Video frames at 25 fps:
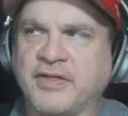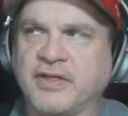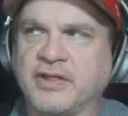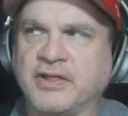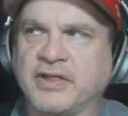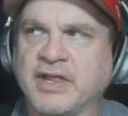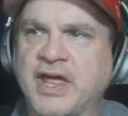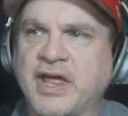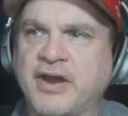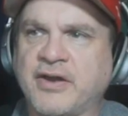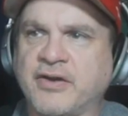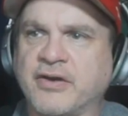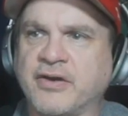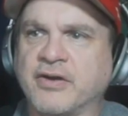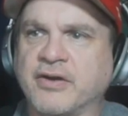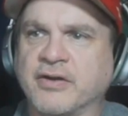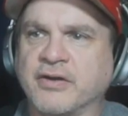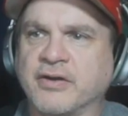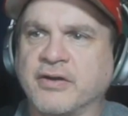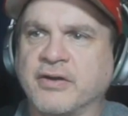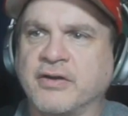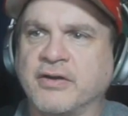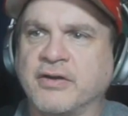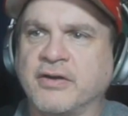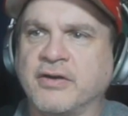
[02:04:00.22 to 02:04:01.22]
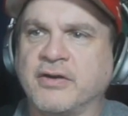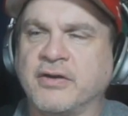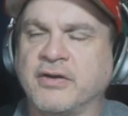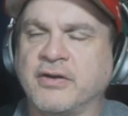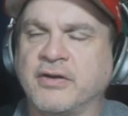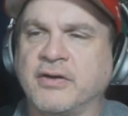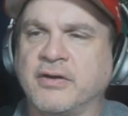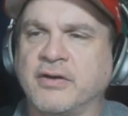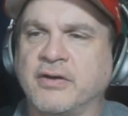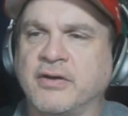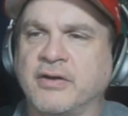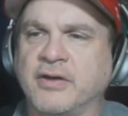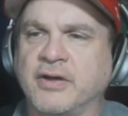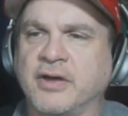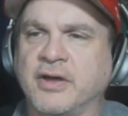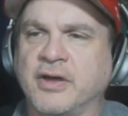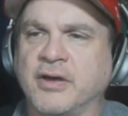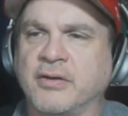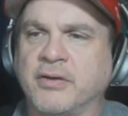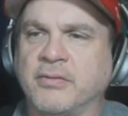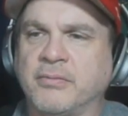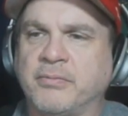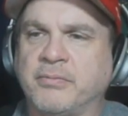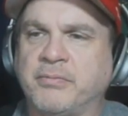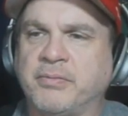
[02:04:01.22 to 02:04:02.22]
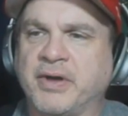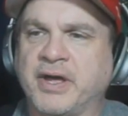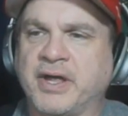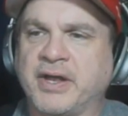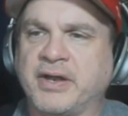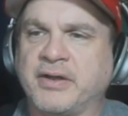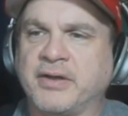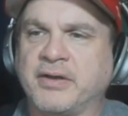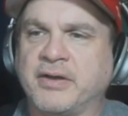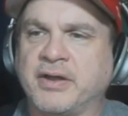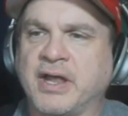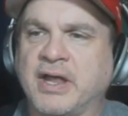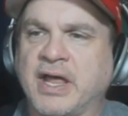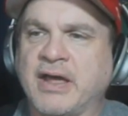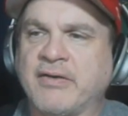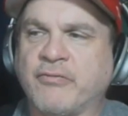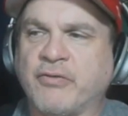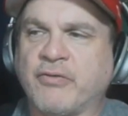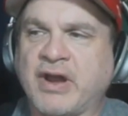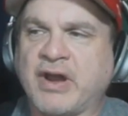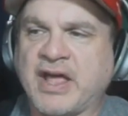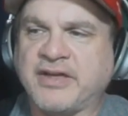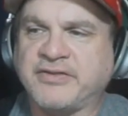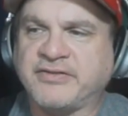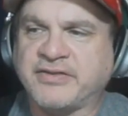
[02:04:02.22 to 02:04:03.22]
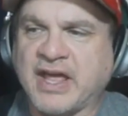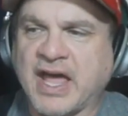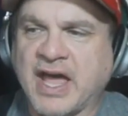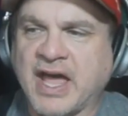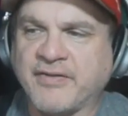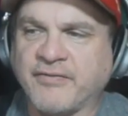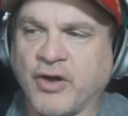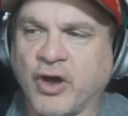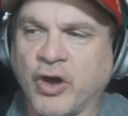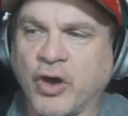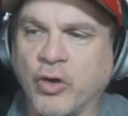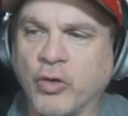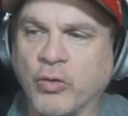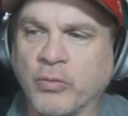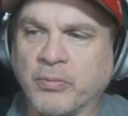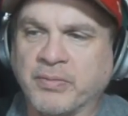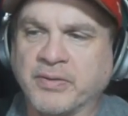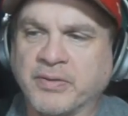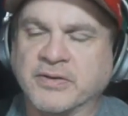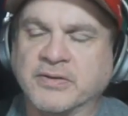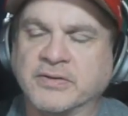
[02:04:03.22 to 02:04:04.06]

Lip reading: letter, but everyone has to have hope.